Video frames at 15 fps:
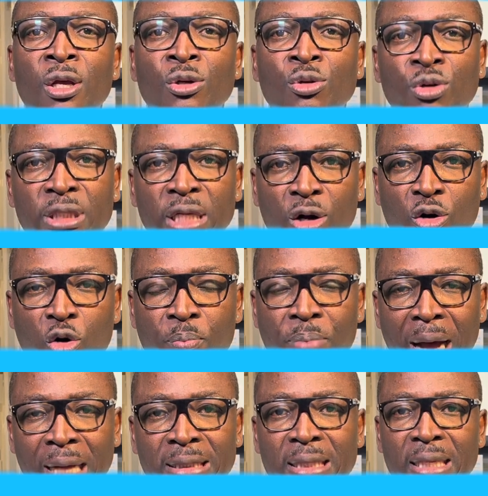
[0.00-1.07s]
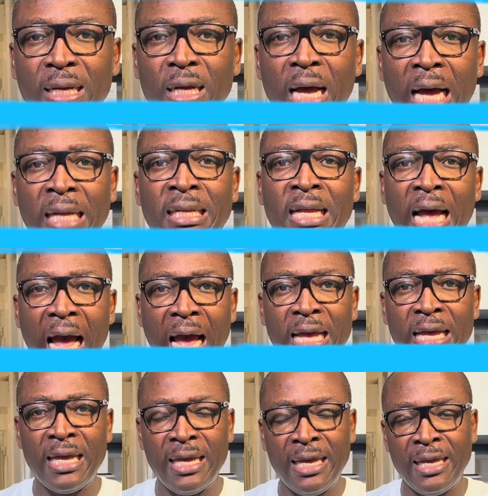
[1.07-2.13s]
using Copart and
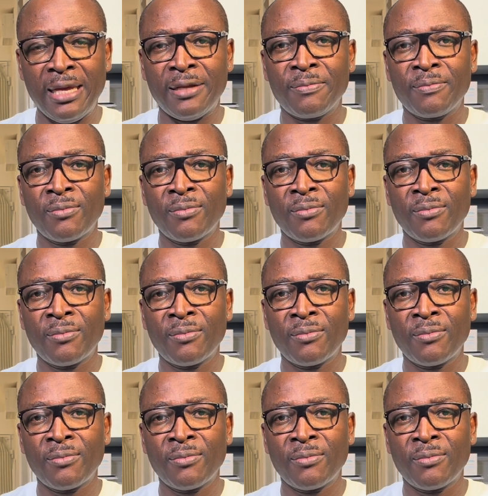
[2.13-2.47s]
IAA.